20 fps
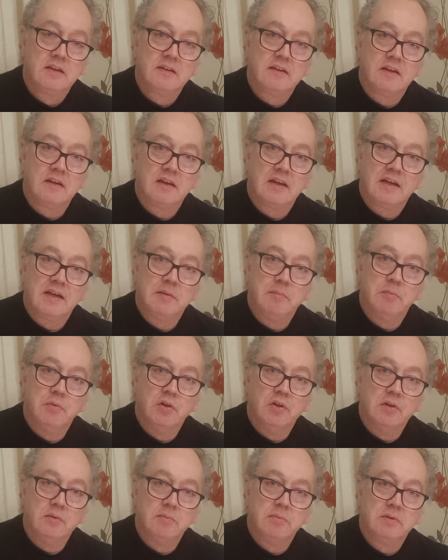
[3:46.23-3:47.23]
the light
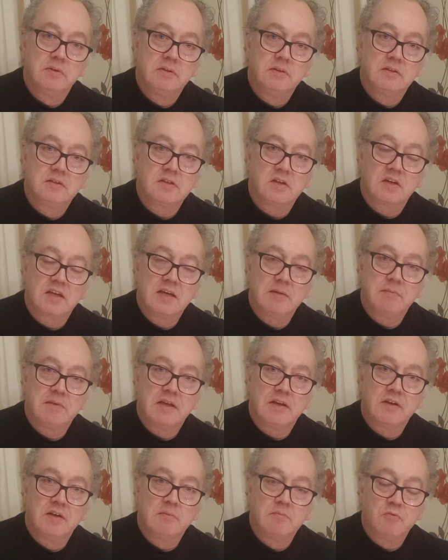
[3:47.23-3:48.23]
bulb. So keep
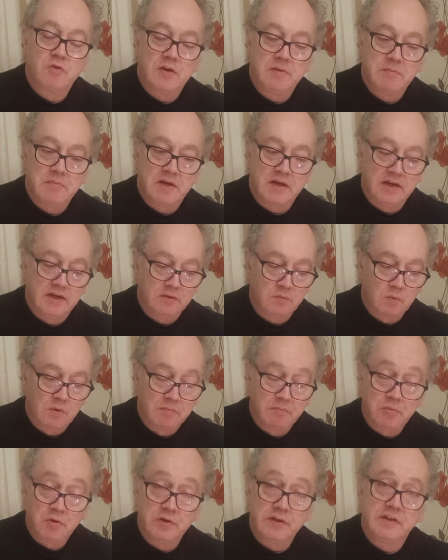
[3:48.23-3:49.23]
that number in mind,
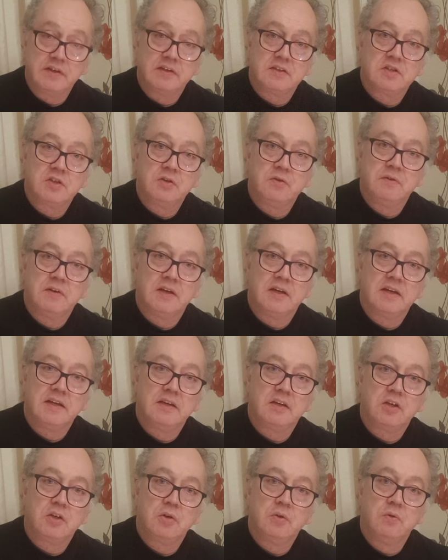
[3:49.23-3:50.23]

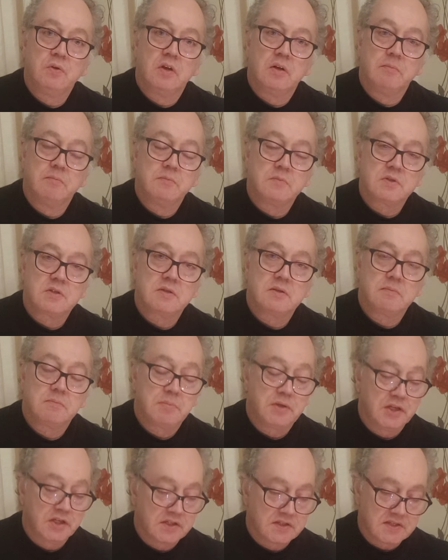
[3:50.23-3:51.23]
1.29 coulombs
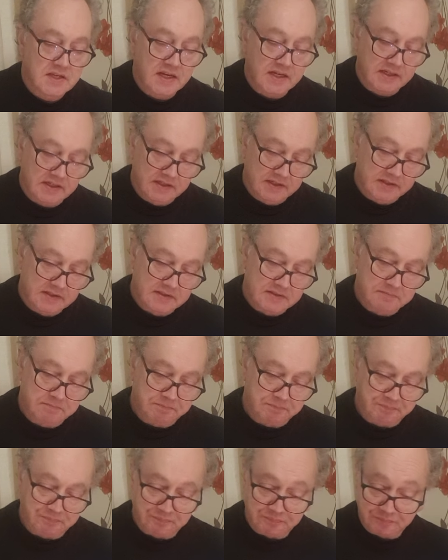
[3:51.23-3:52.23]
per second.
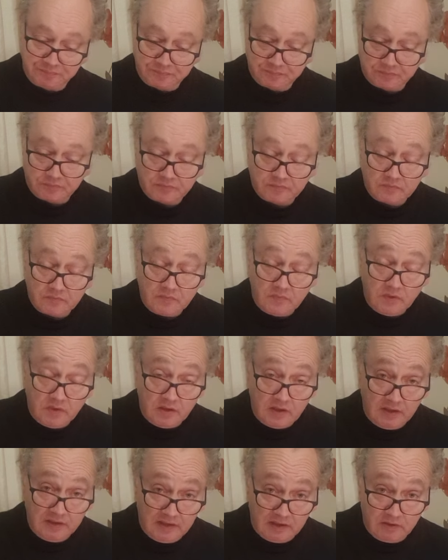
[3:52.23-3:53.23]

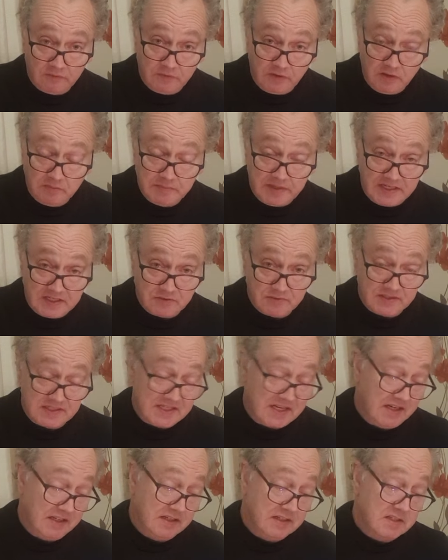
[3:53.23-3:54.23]
Now the voltmeter is
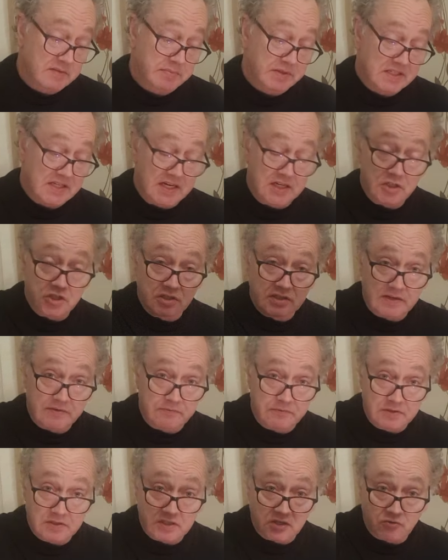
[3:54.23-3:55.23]
telling us the potential
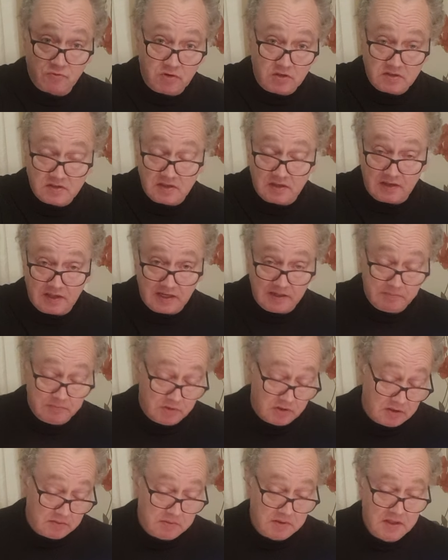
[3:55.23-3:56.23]
difference across the light
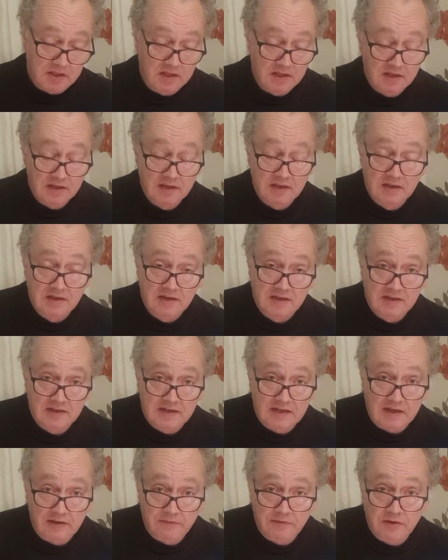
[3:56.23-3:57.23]
bulb.
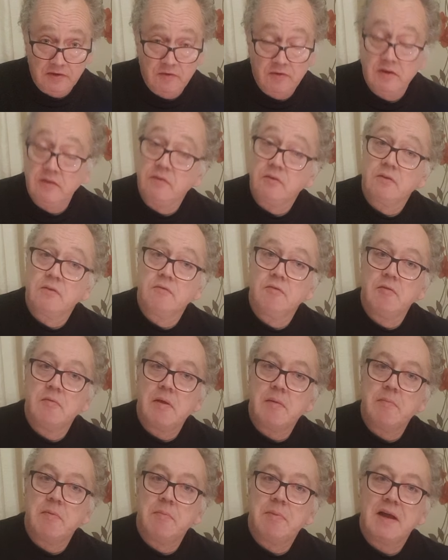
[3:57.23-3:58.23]
Now if you
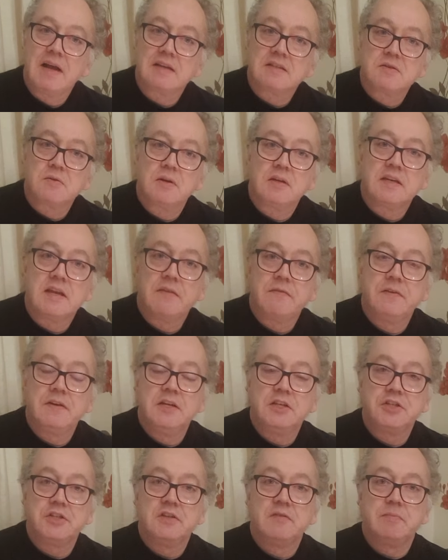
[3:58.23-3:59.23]
remember back to our
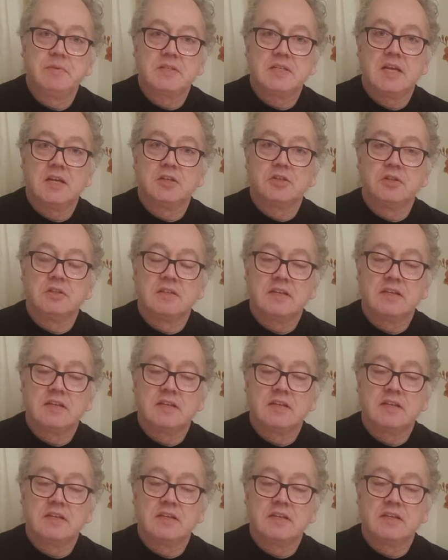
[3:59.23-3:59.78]
definition of potential